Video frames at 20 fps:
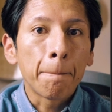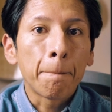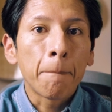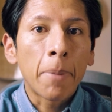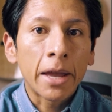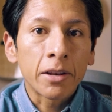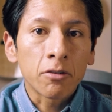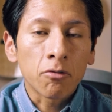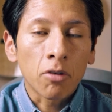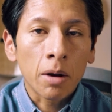
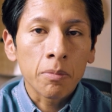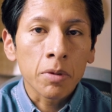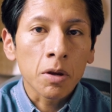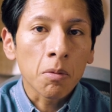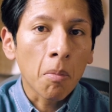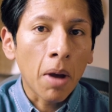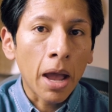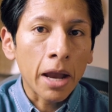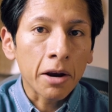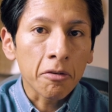
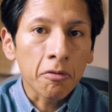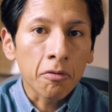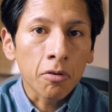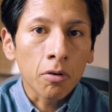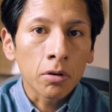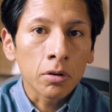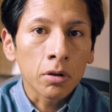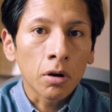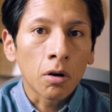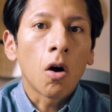panoramic
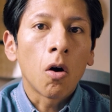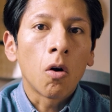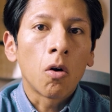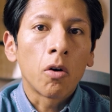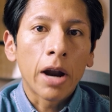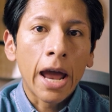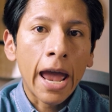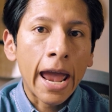microphone, or